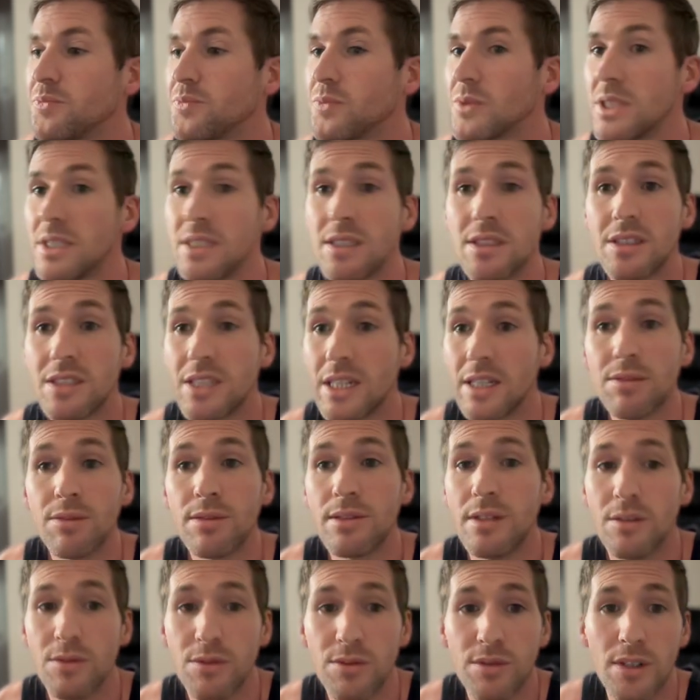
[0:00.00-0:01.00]
it's
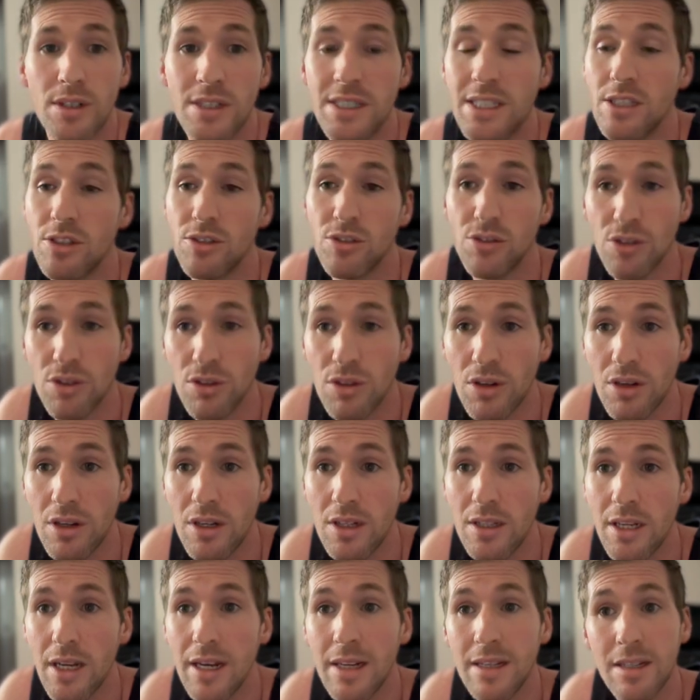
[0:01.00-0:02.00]
different for each
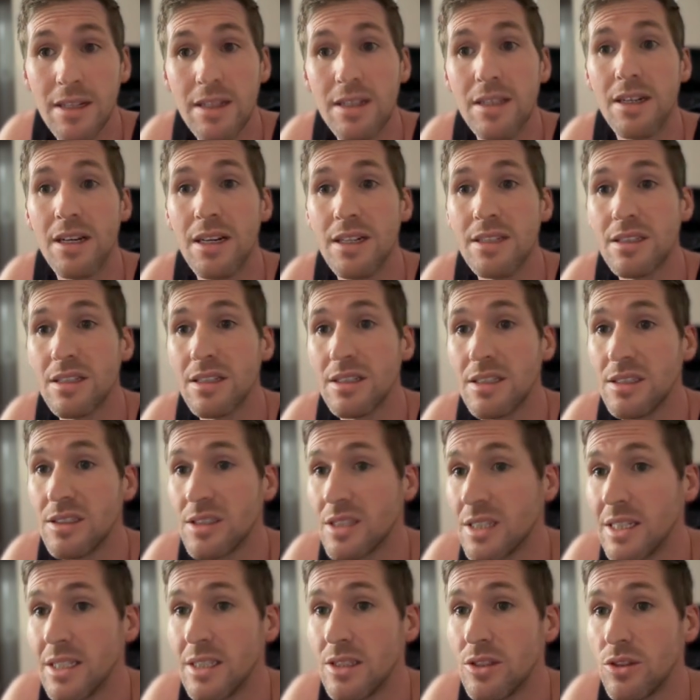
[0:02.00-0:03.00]
neuron, and it can actually
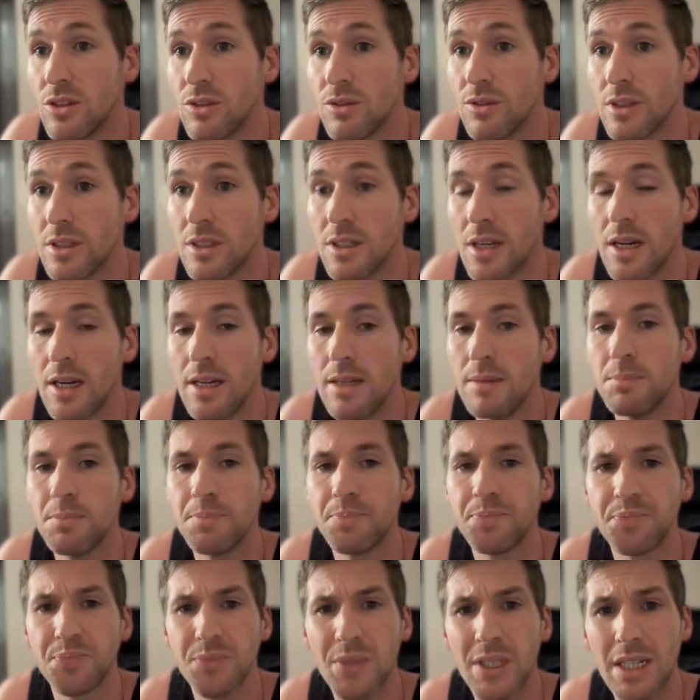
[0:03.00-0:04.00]
change over time.
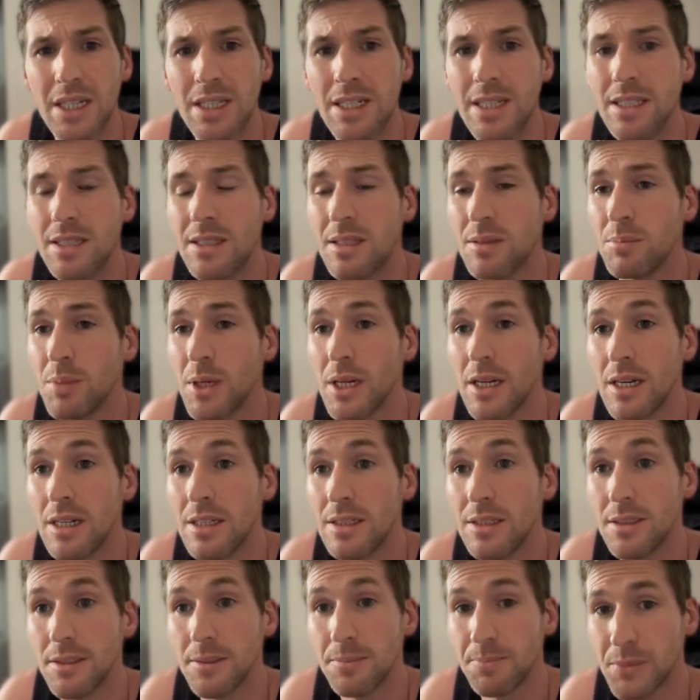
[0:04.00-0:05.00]
And it
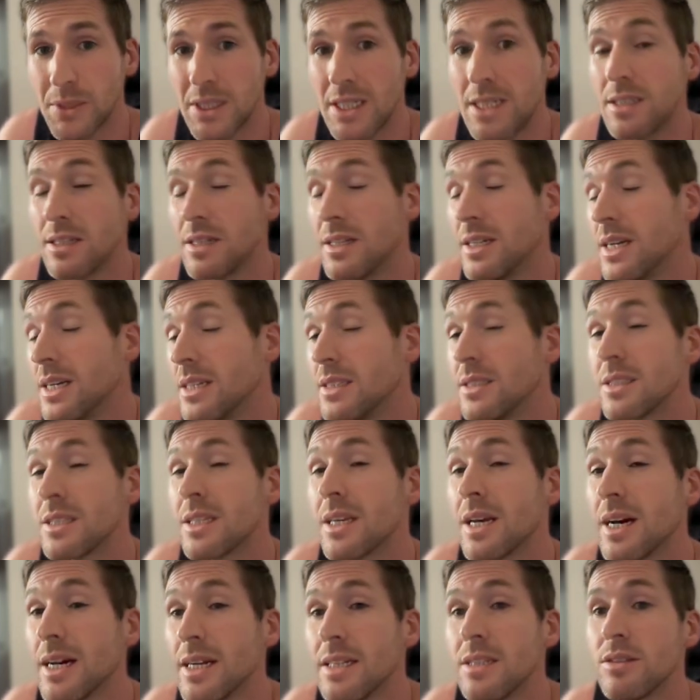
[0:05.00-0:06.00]
depends, it's
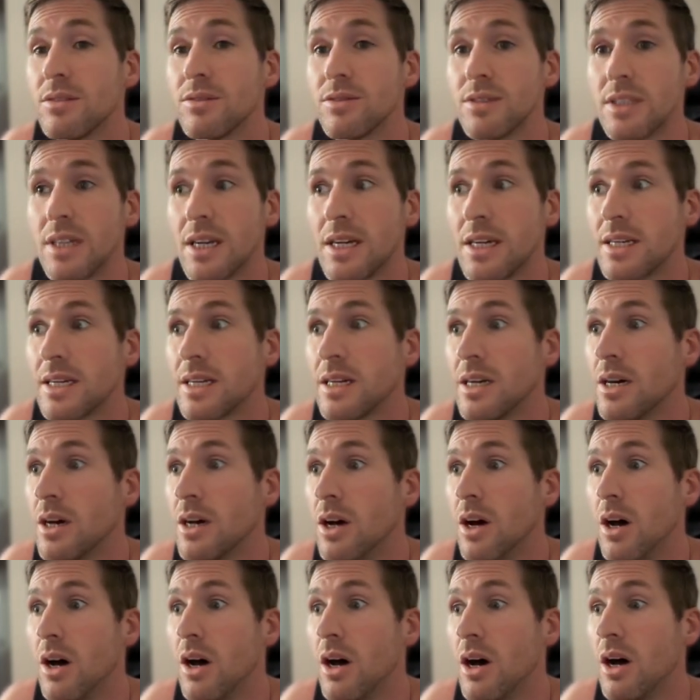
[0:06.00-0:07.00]
kind of saying
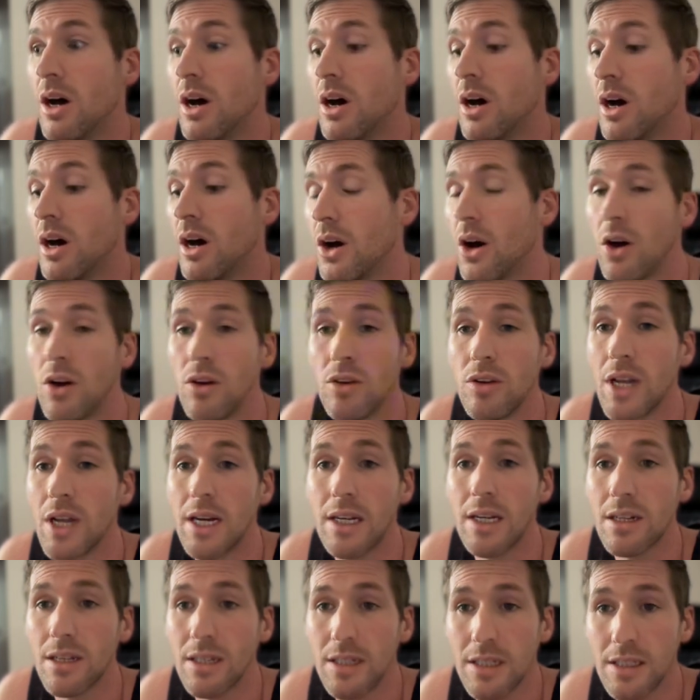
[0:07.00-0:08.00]
how
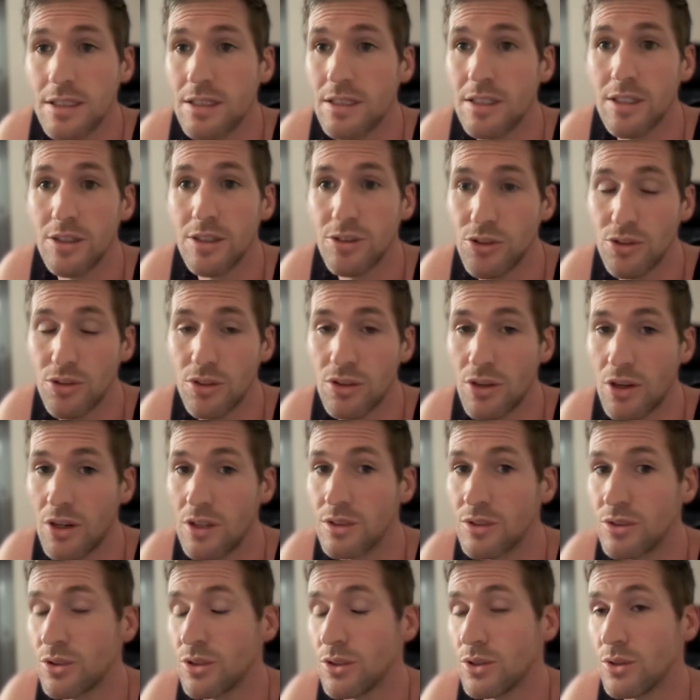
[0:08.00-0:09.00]
likely is the
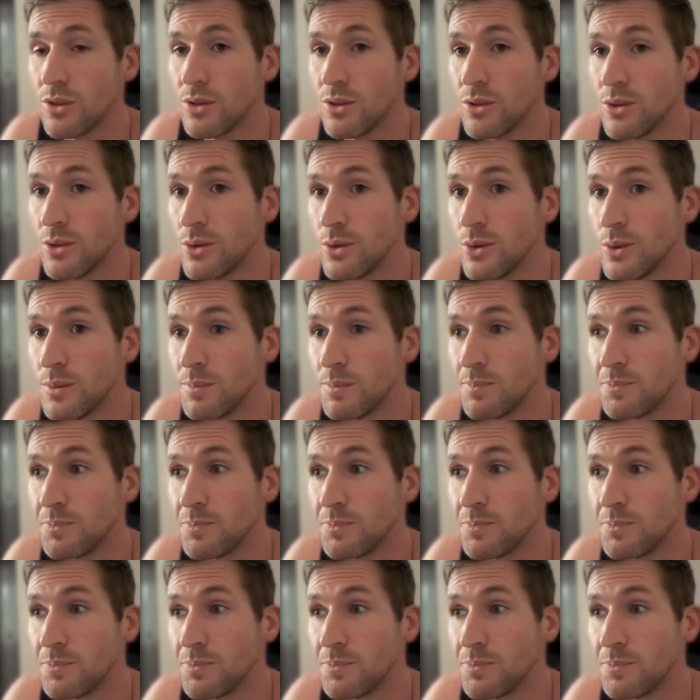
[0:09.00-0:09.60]
neuron to